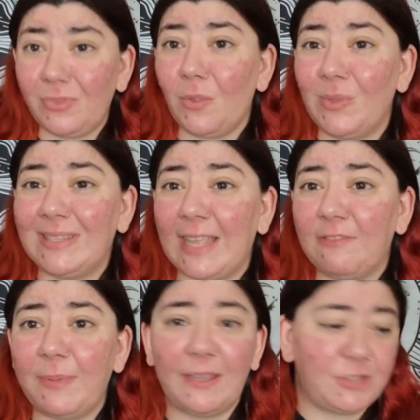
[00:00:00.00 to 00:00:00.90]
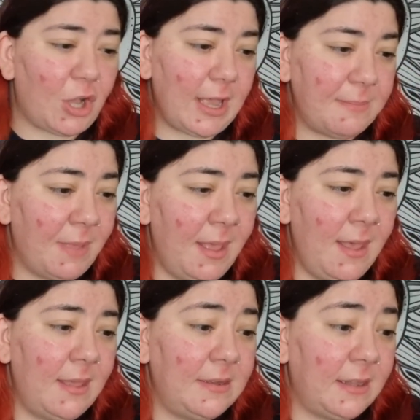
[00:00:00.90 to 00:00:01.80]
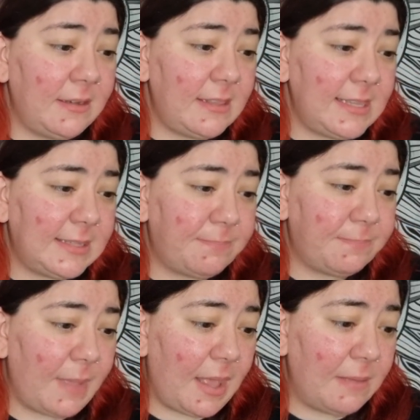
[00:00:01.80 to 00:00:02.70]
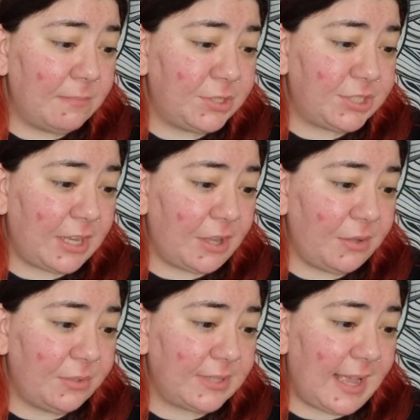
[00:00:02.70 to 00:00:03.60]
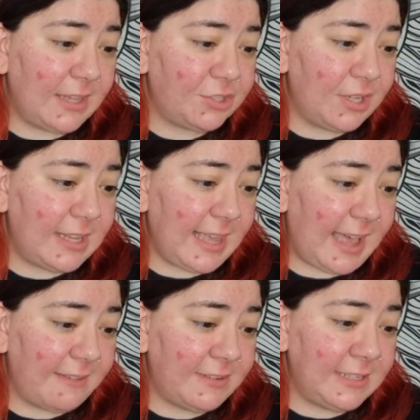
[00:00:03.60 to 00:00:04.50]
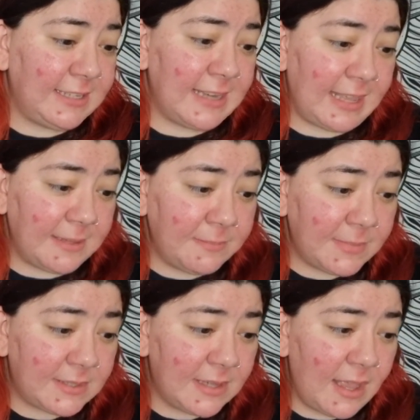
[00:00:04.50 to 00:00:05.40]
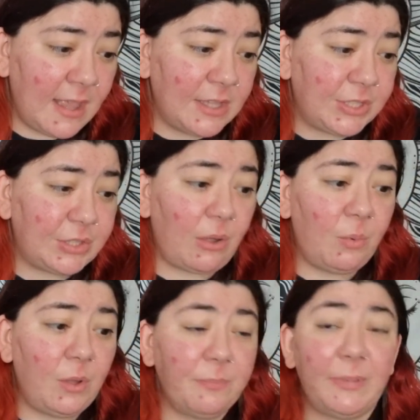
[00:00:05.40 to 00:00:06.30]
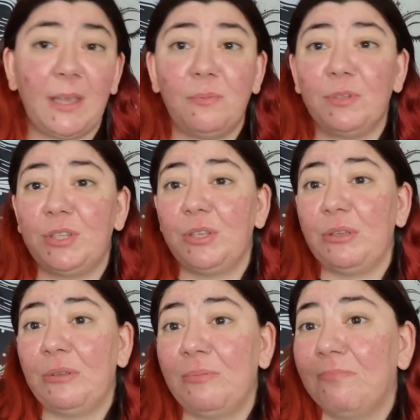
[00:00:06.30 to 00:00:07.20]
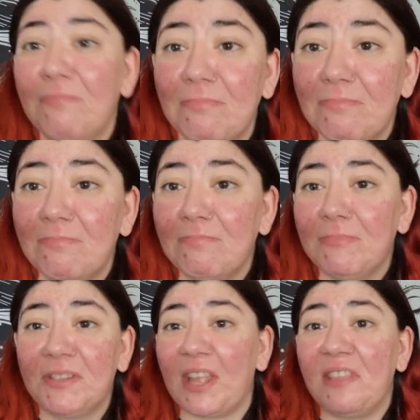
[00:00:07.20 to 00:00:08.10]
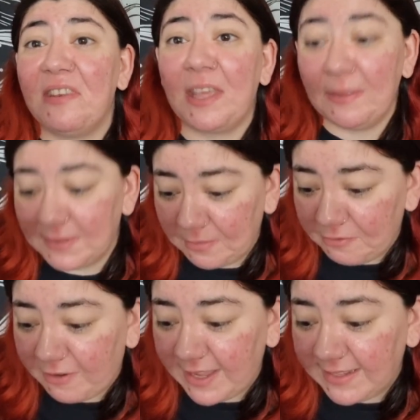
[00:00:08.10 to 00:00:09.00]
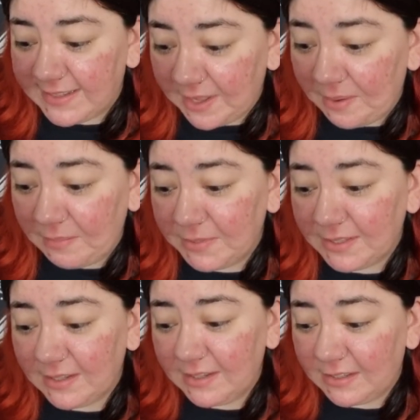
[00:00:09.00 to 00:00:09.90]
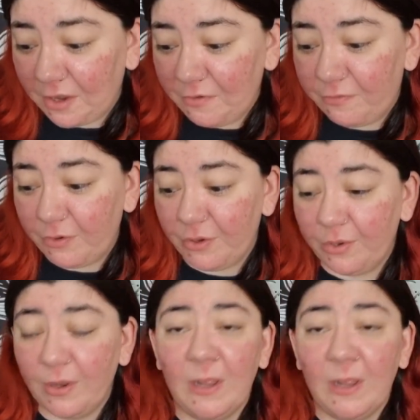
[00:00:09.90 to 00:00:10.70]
we save a bit of time. None of these shadows actually have any names, so I won't be able to say the names, I'm afraid. So I'm just going to go through